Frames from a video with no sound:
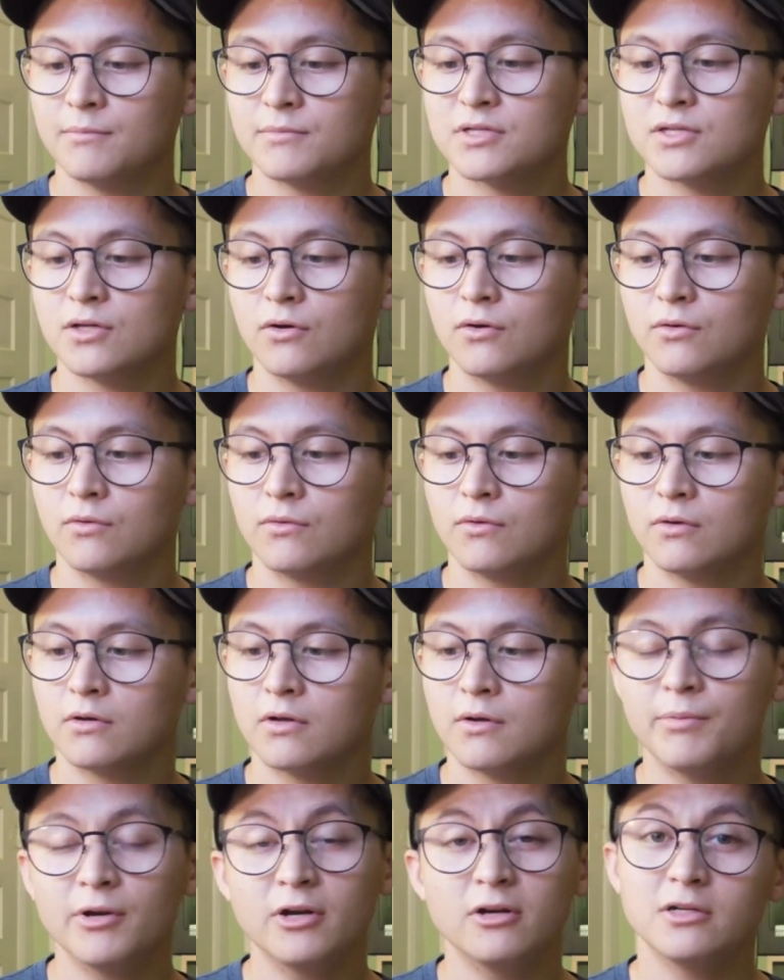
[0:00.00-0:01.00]
So
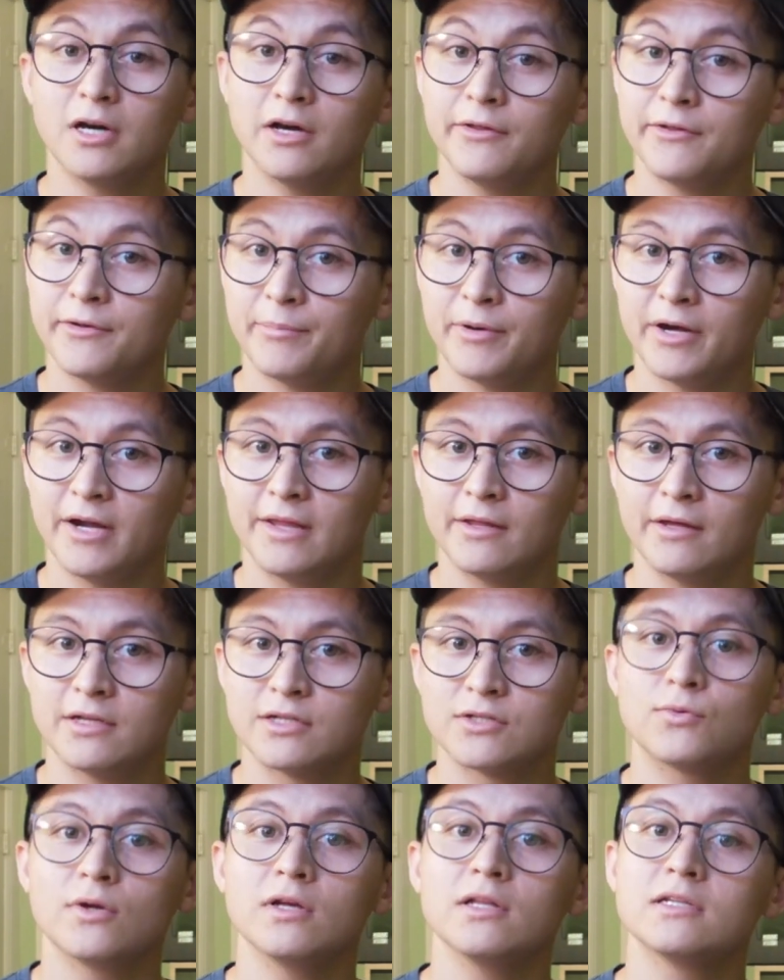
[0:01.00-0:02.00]
compared to other
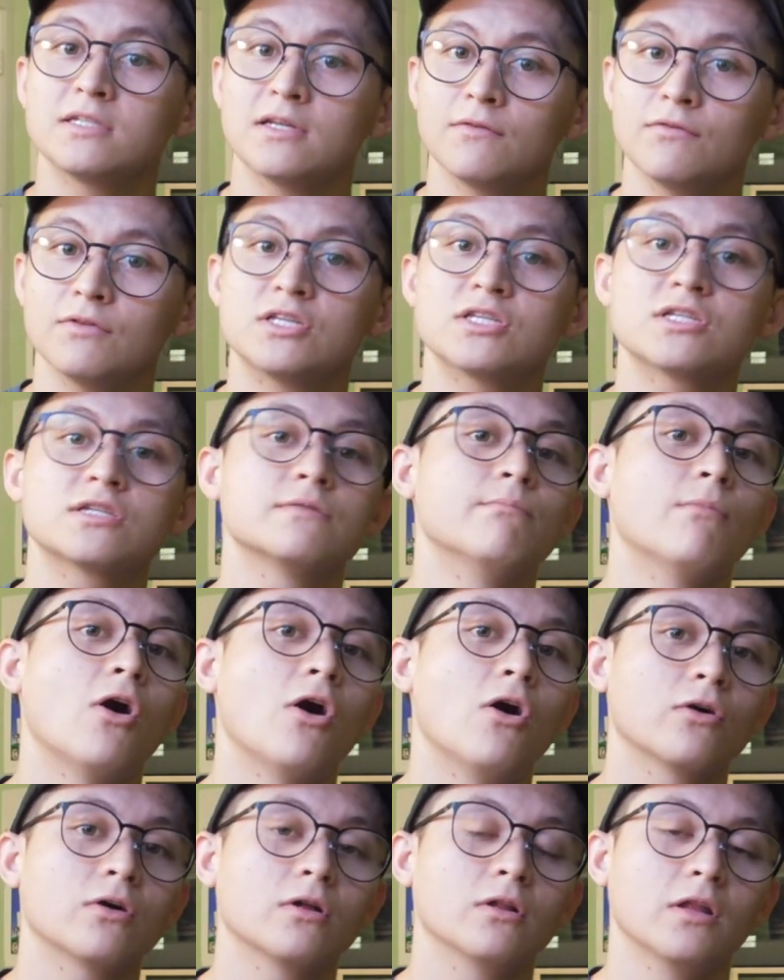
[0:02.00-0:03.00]
pythons, relatively
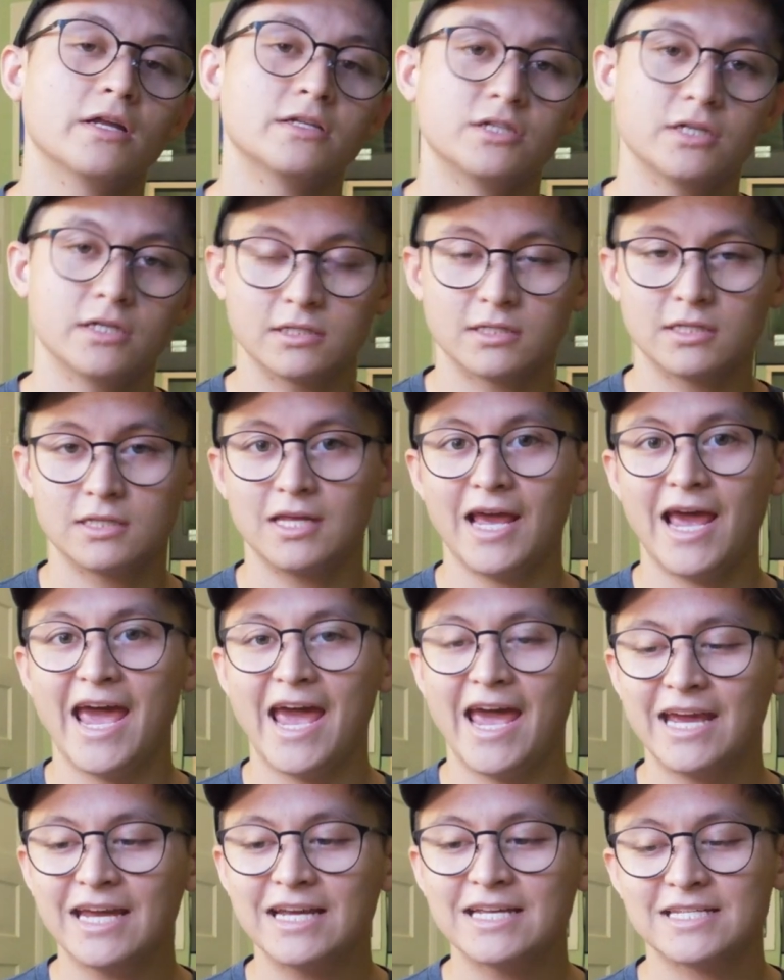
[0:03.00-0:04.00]
small clutches. The
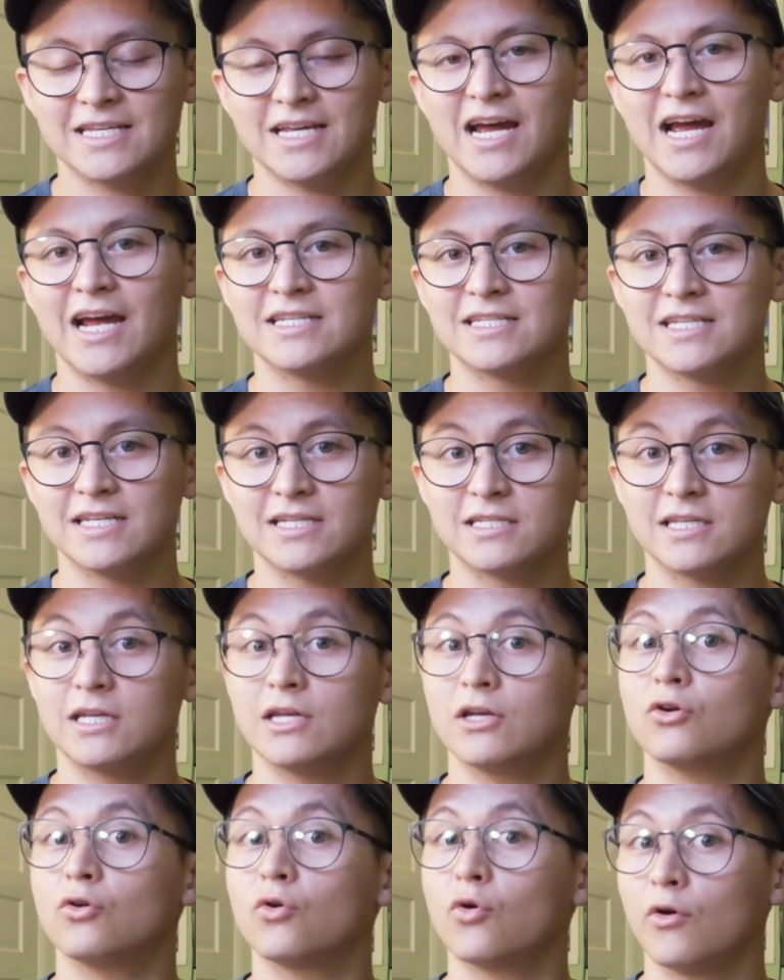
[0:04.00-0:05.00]
egg size is
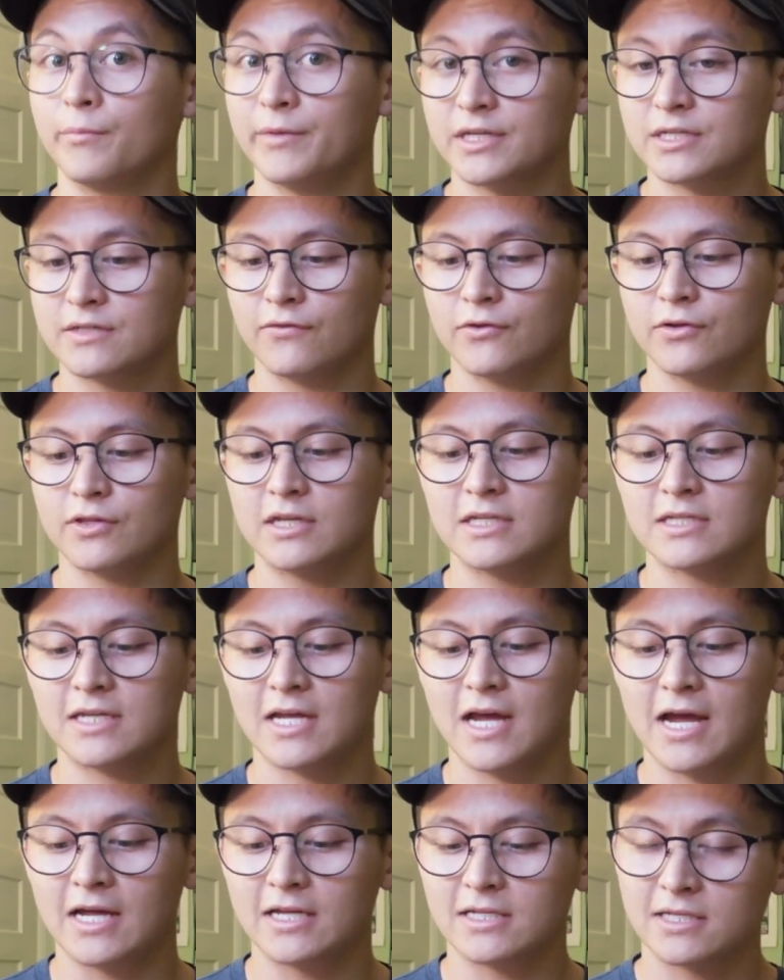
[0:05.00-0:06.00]
enormous for these
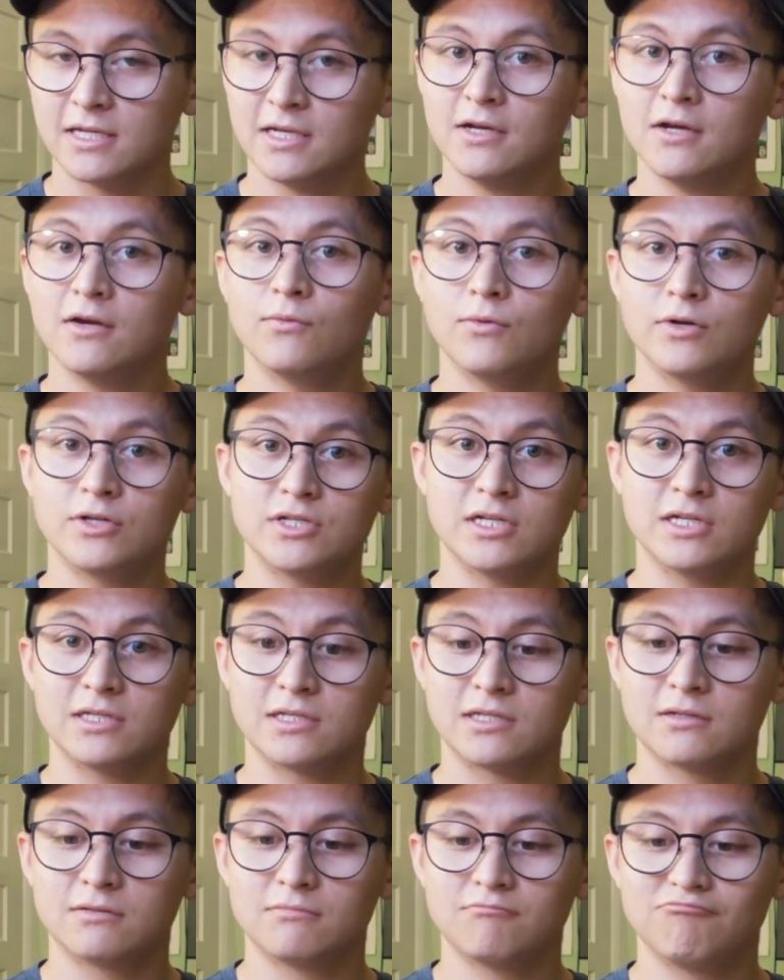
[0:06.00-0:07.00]
guys, which
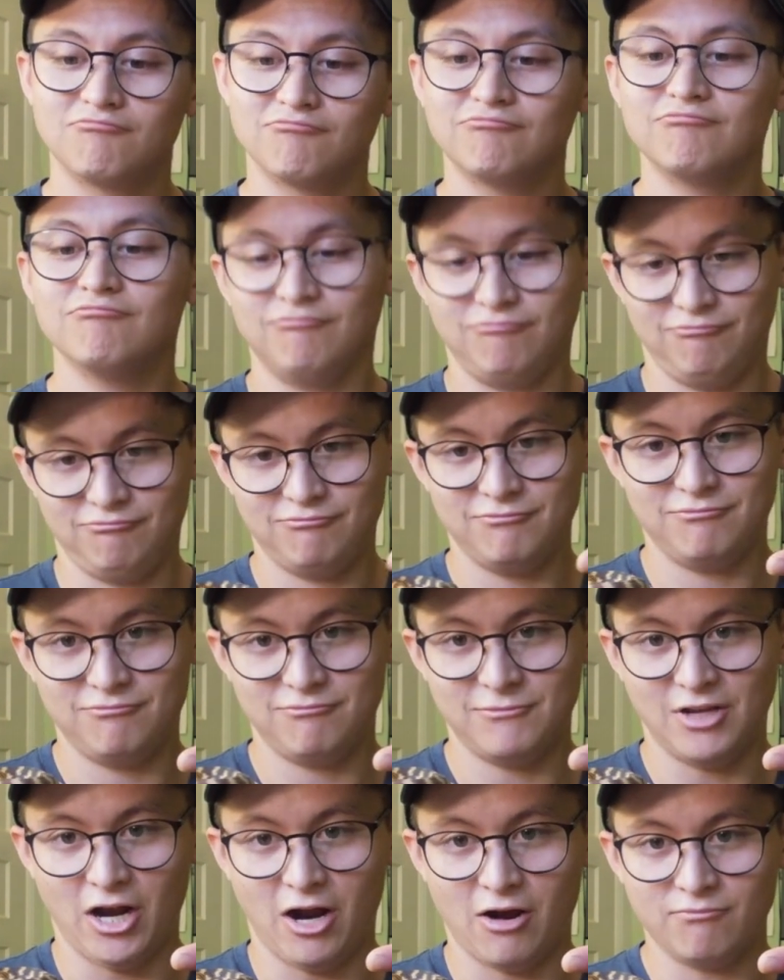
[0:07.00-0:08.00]
is,
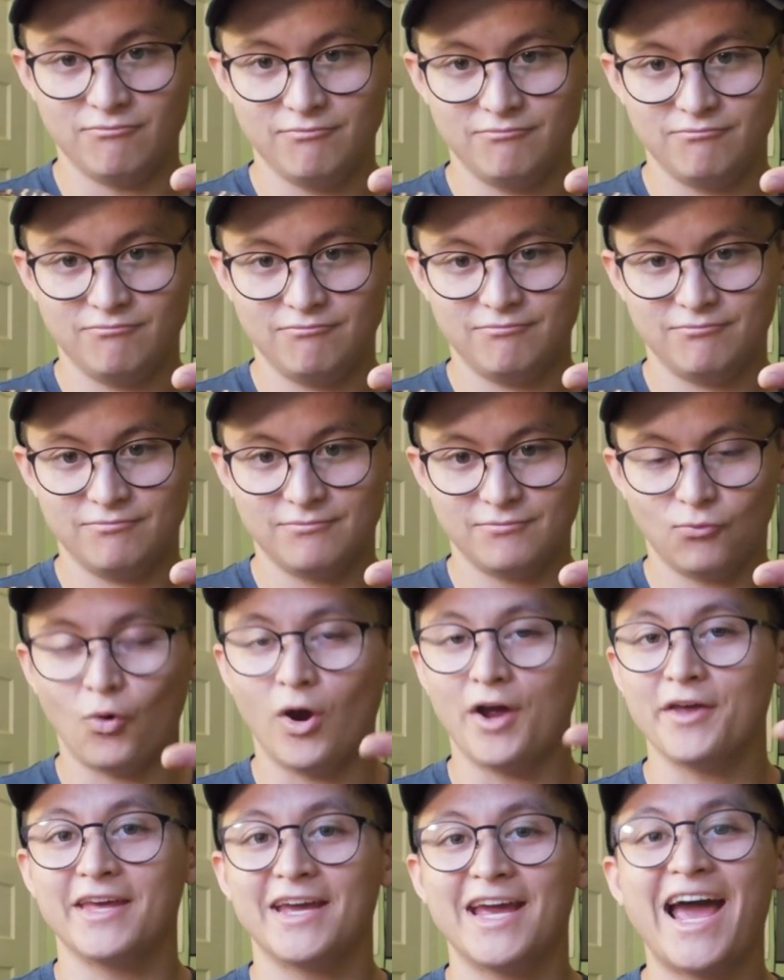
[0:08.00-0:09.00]
you know,
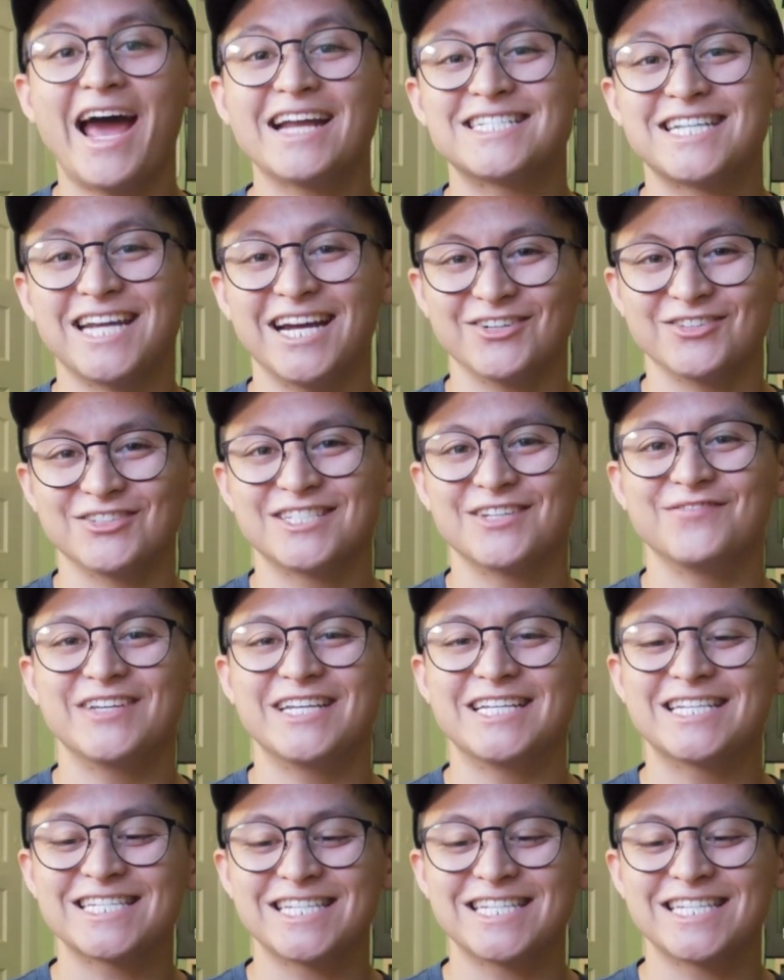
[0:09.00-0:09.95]
why they hatch out to be